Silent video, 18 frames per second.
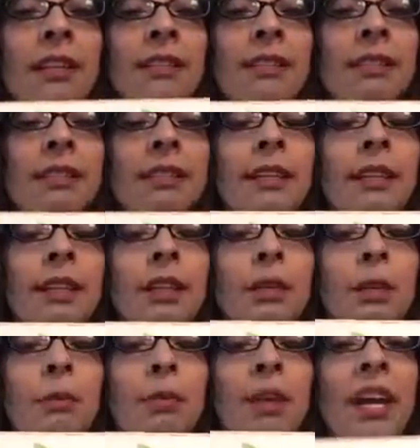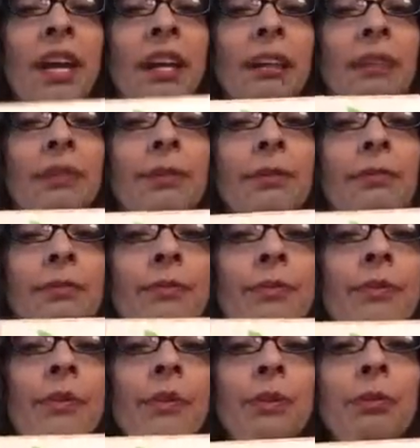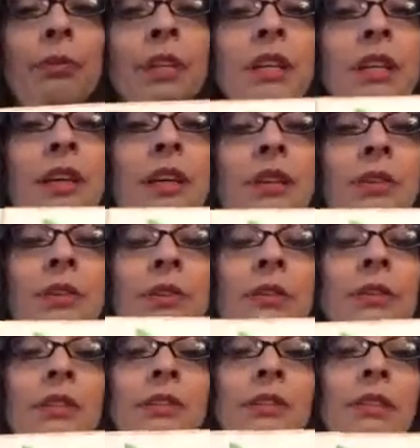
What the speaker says: stuck it on the back, 3 colored